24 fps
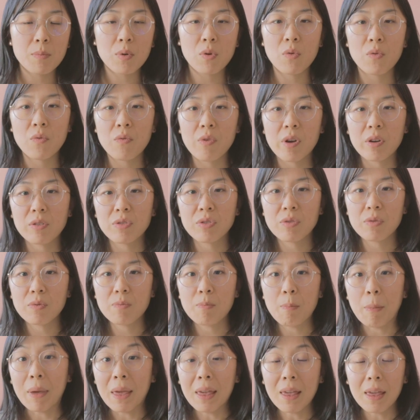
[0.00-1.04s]
perfect
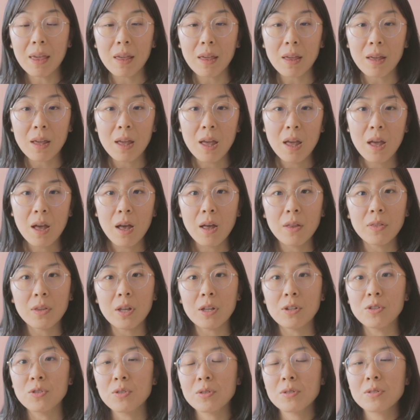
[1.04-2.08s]
being
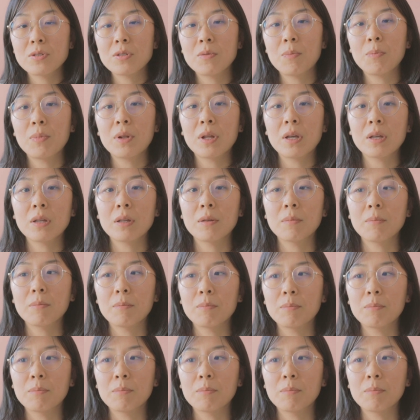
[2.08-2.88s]
that does the blank